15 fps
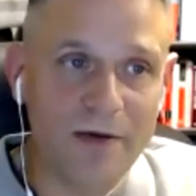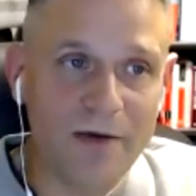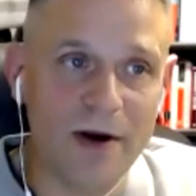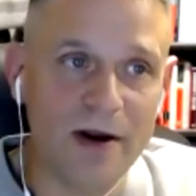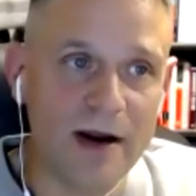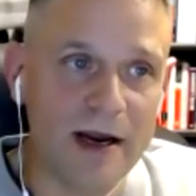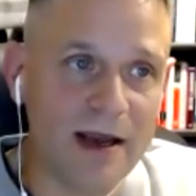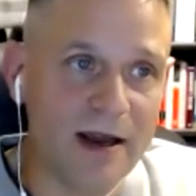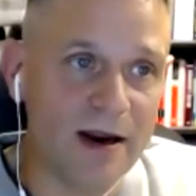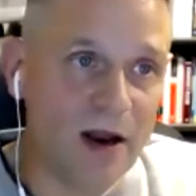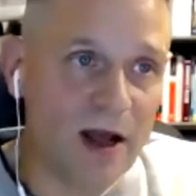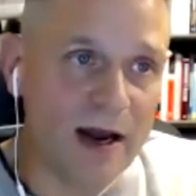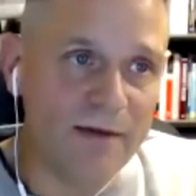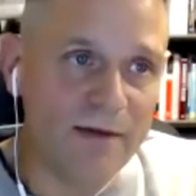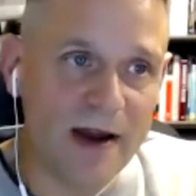where you're going to get a
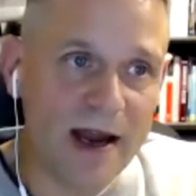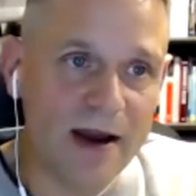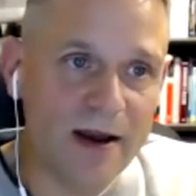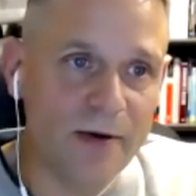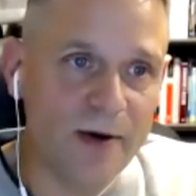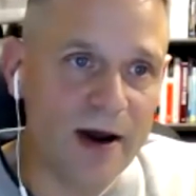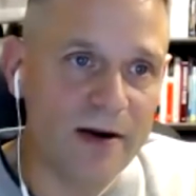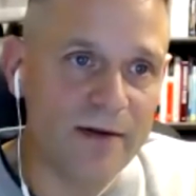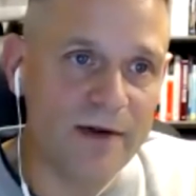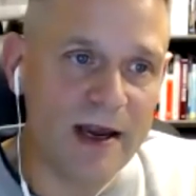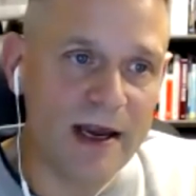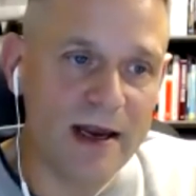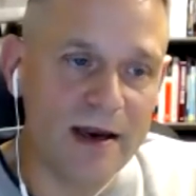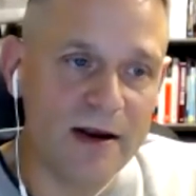lot of value out of it,